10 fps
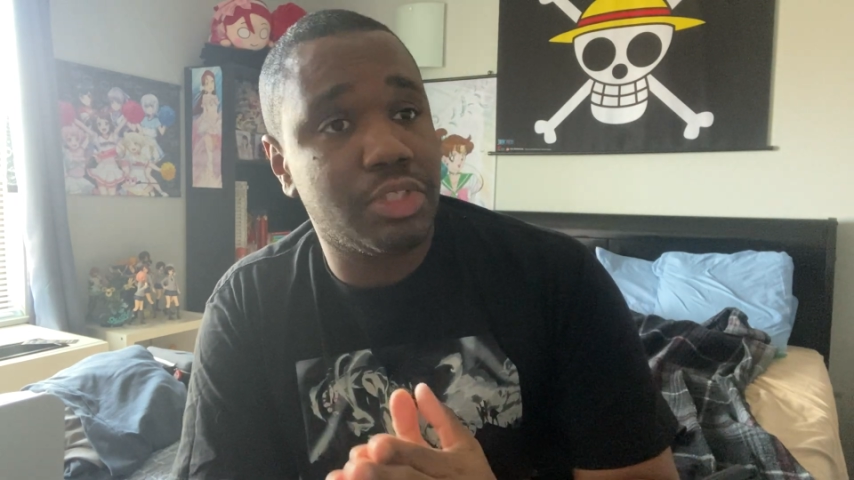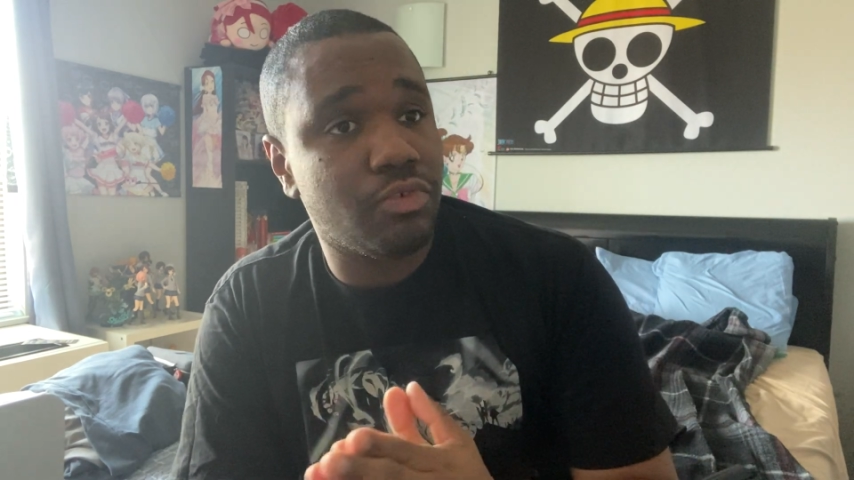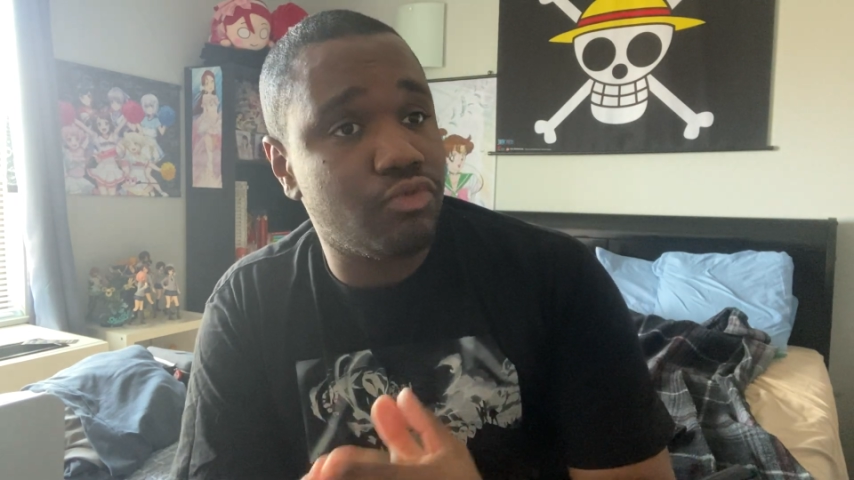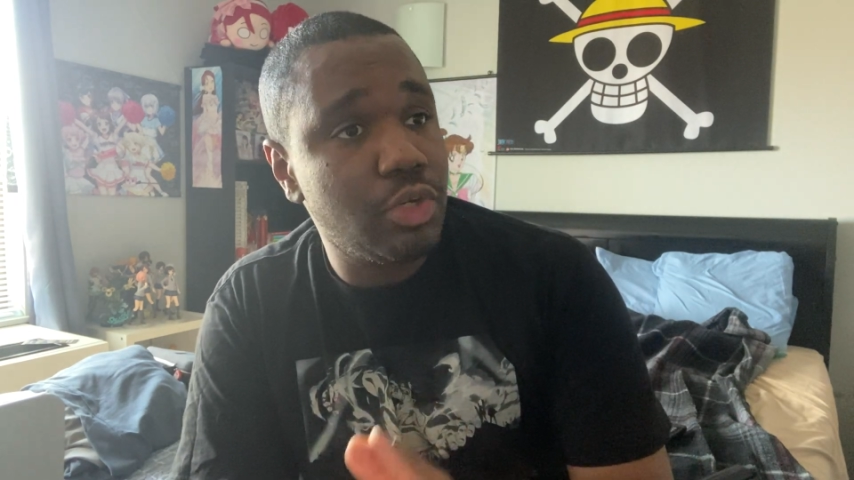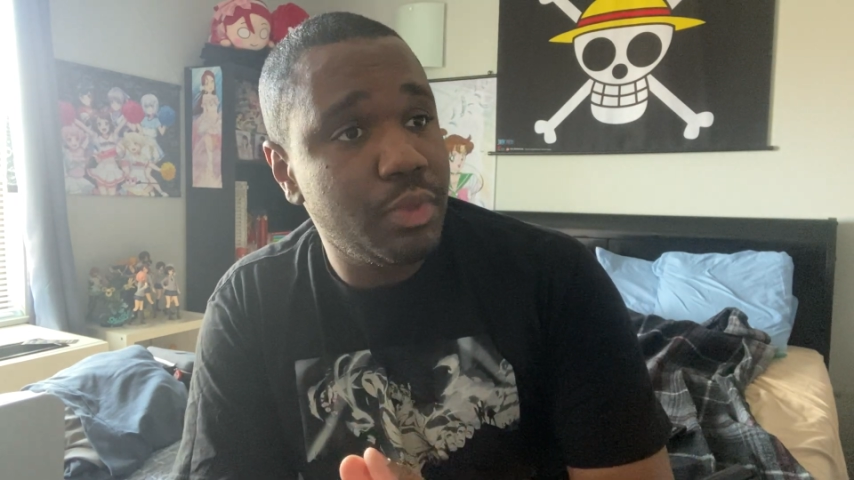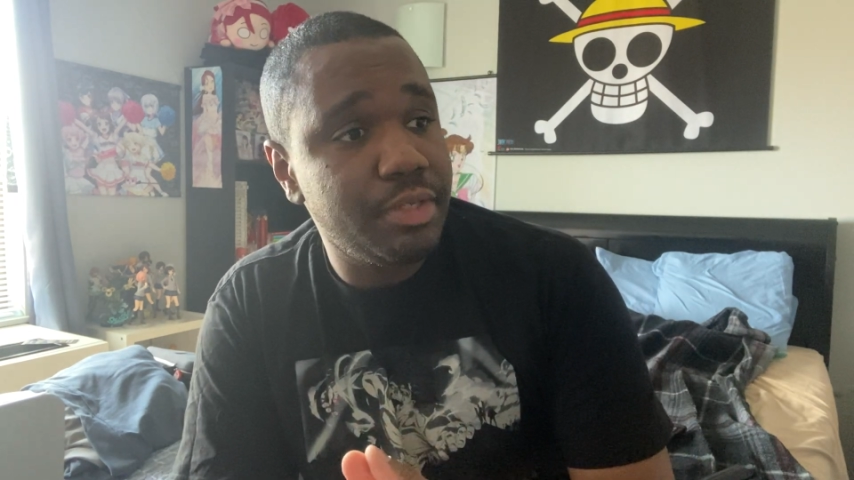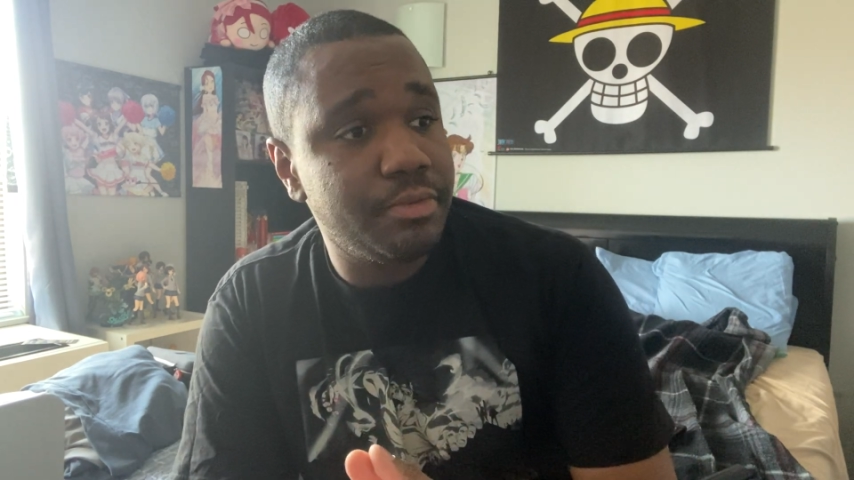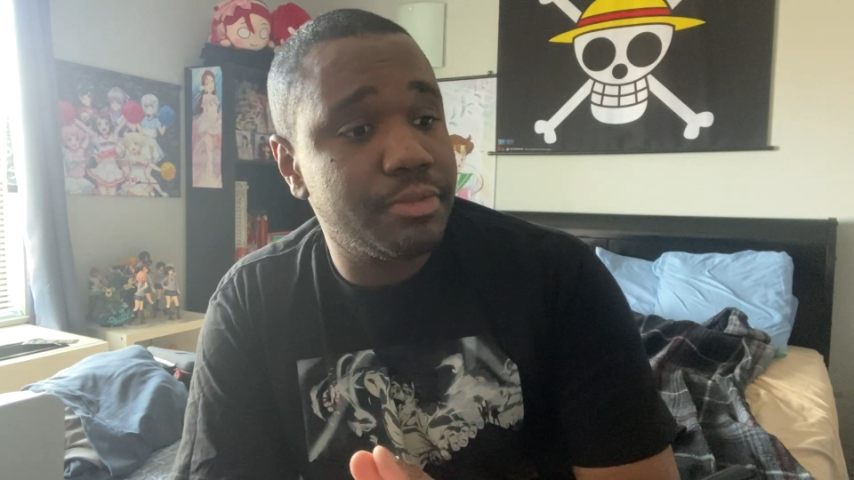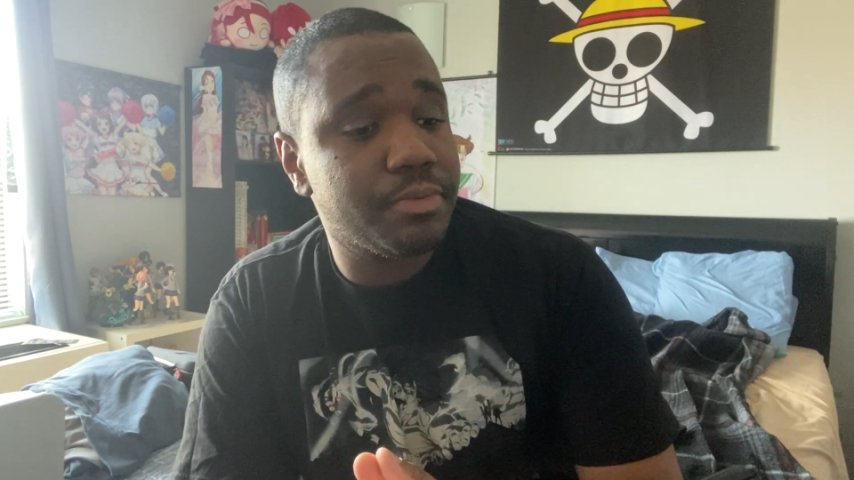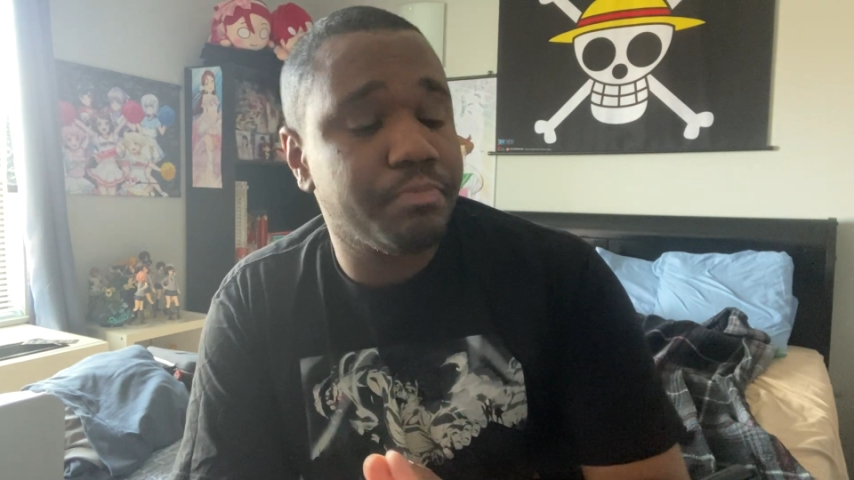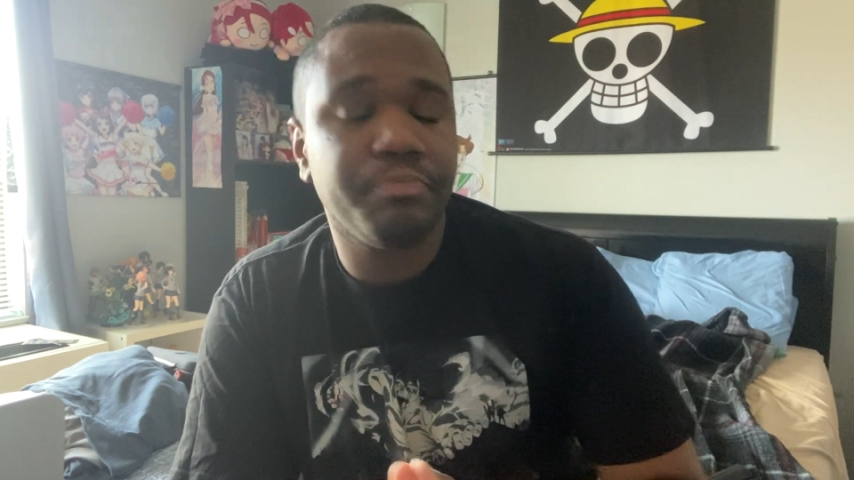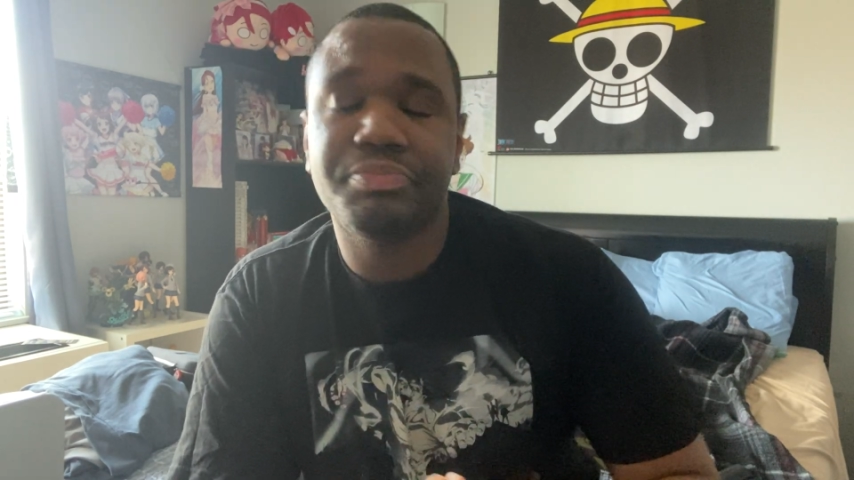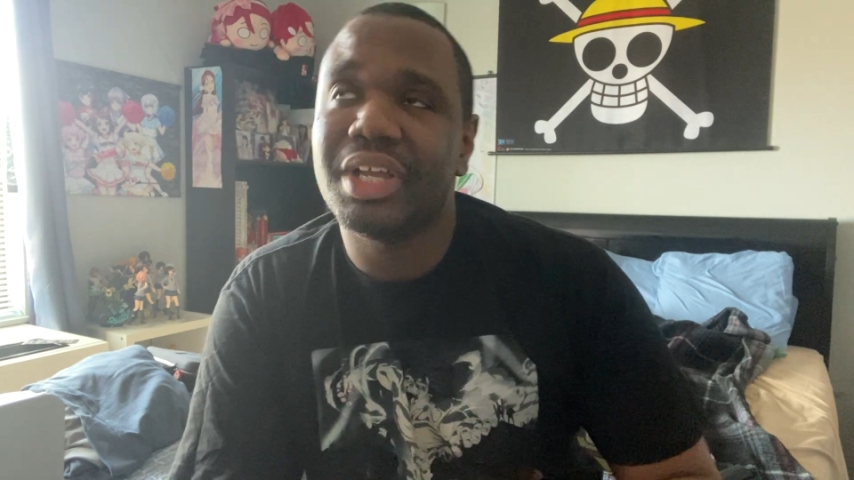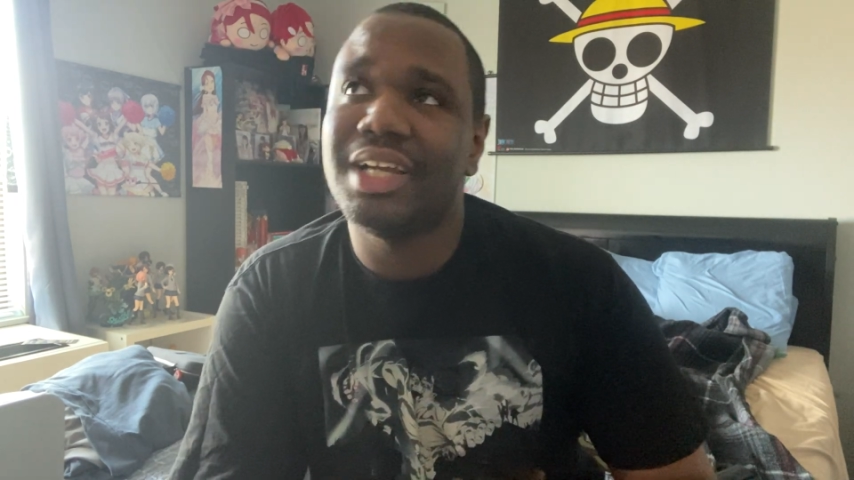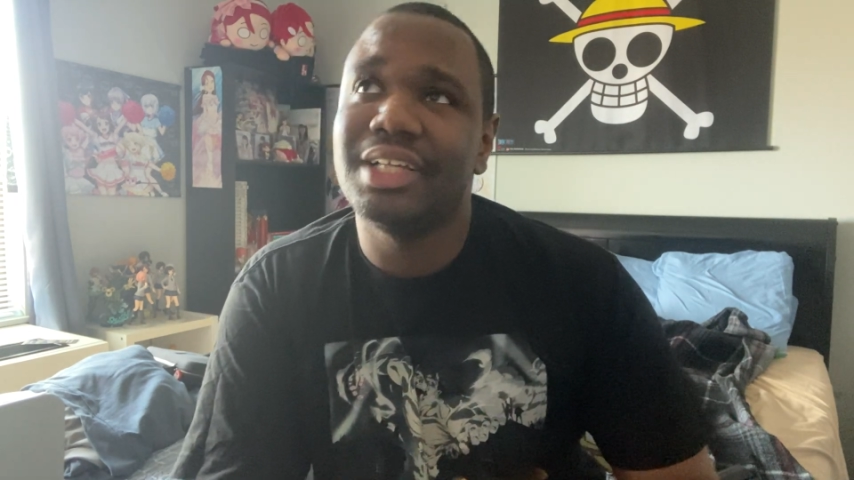of Ruins.
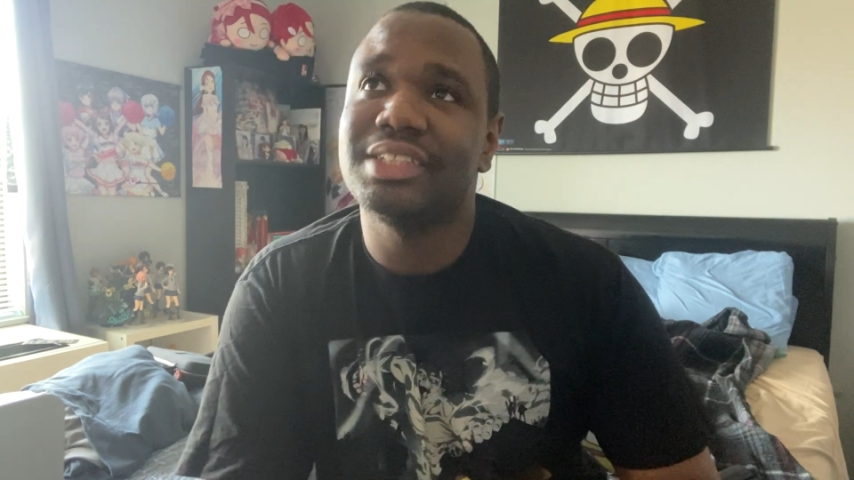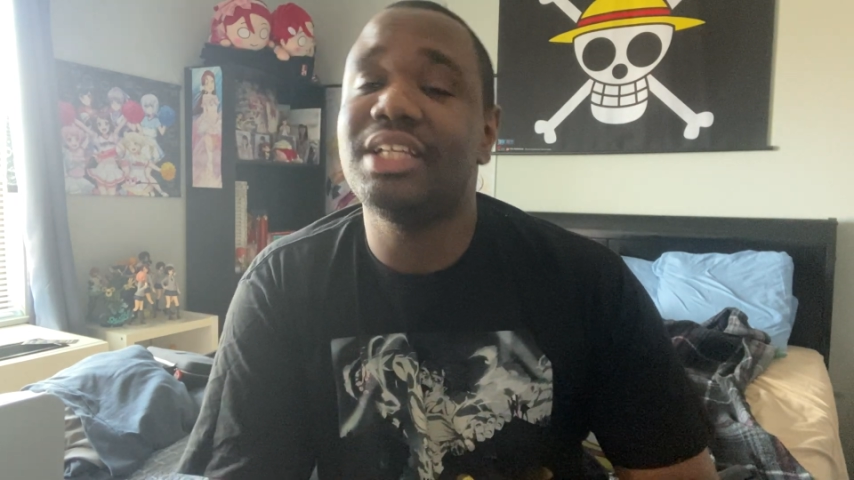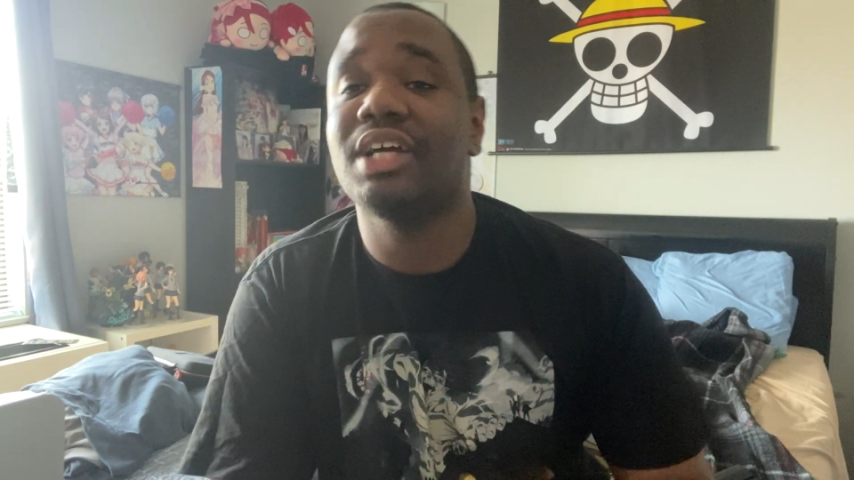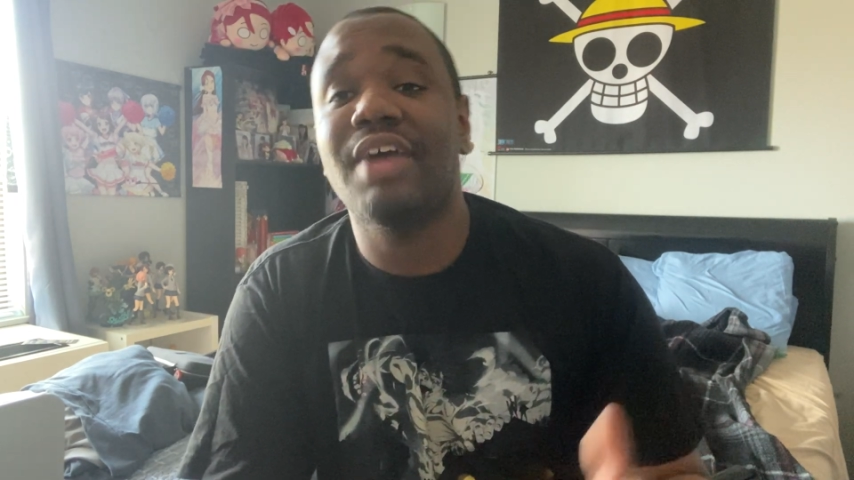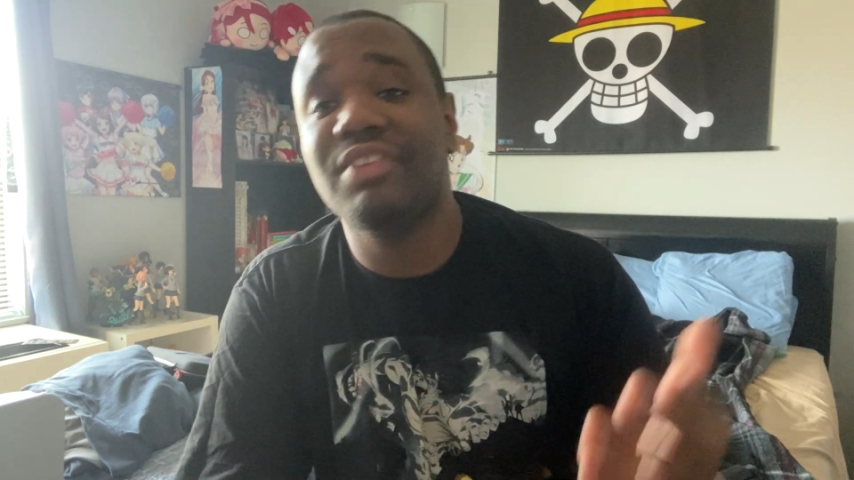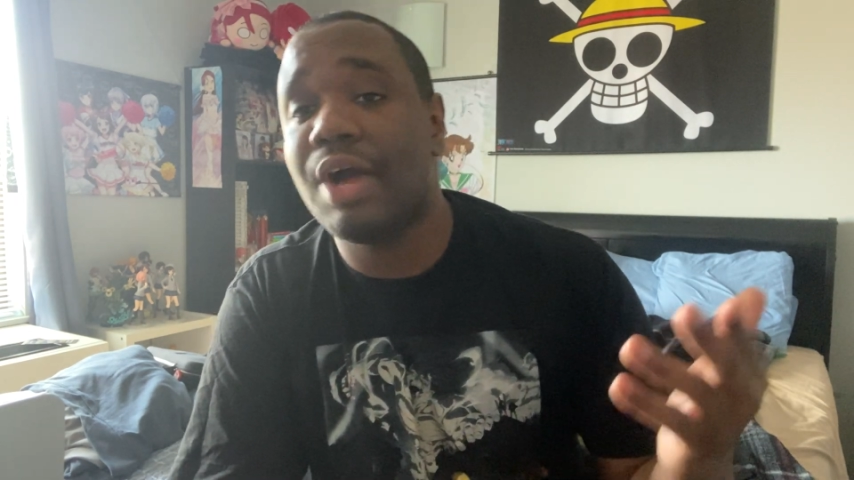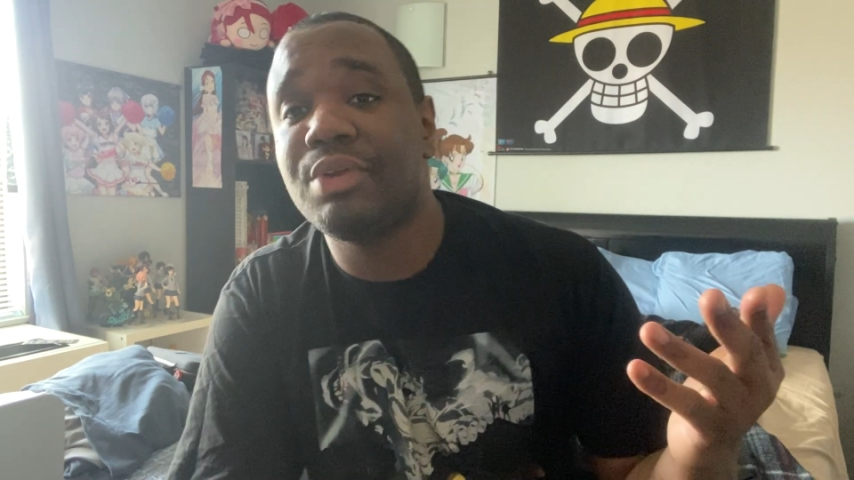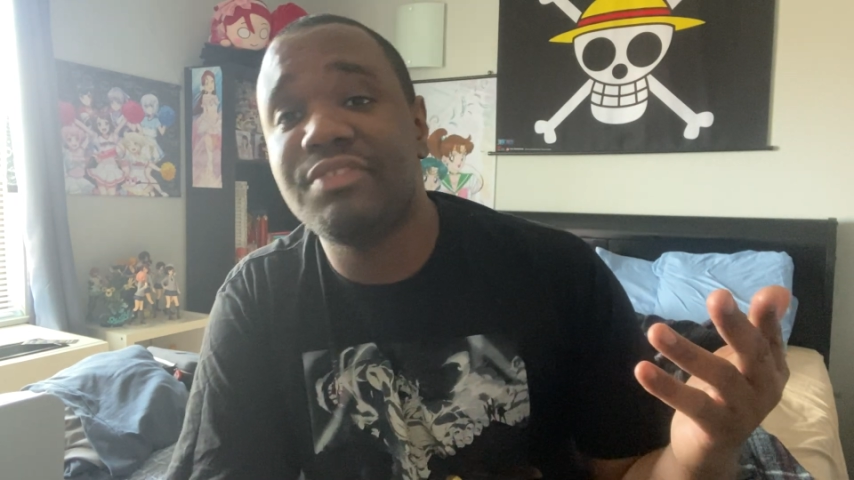See, look, I forgot what